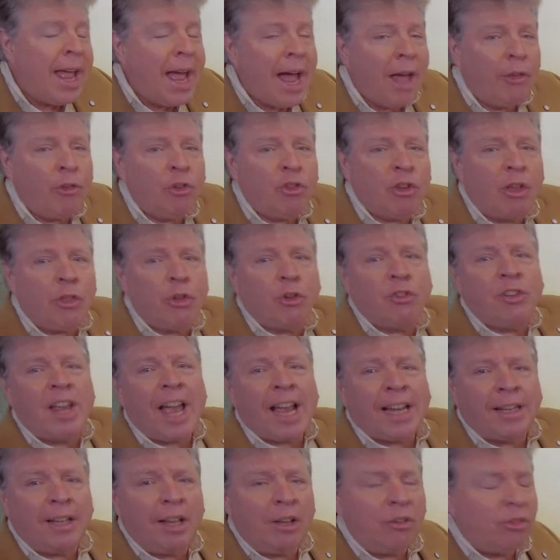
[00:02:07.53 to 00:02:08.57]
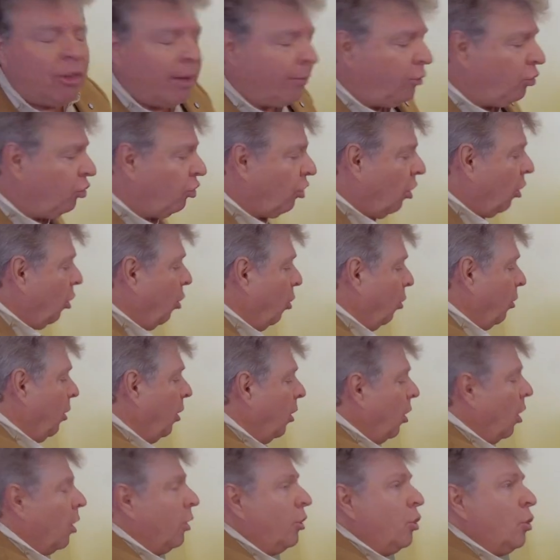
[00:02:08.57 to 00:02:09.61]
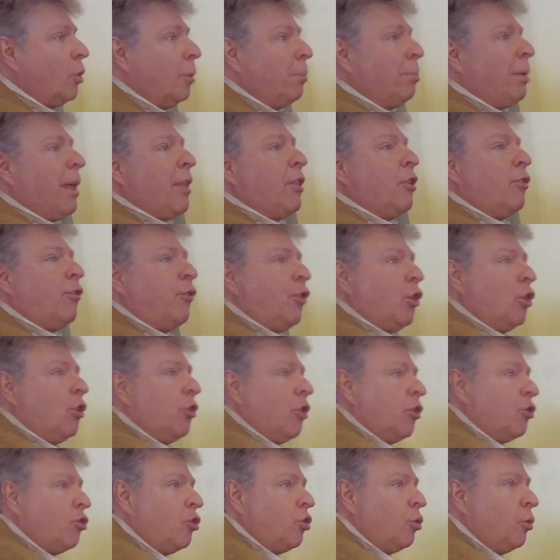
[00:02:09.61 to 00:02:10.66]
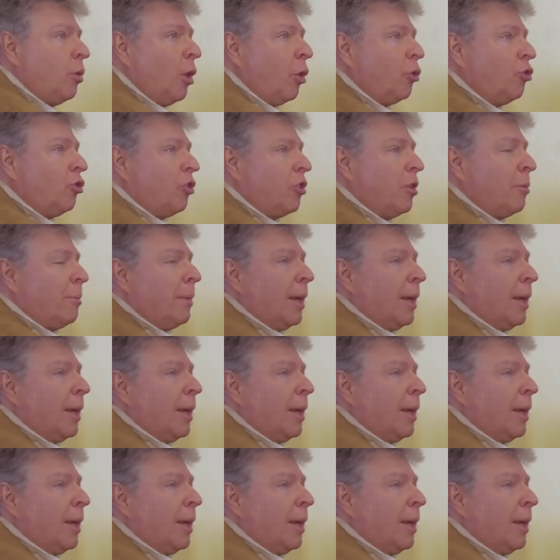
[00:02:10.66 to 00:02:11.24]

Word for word: And there's other techniques I've shown. You can play the, first, the two notes in the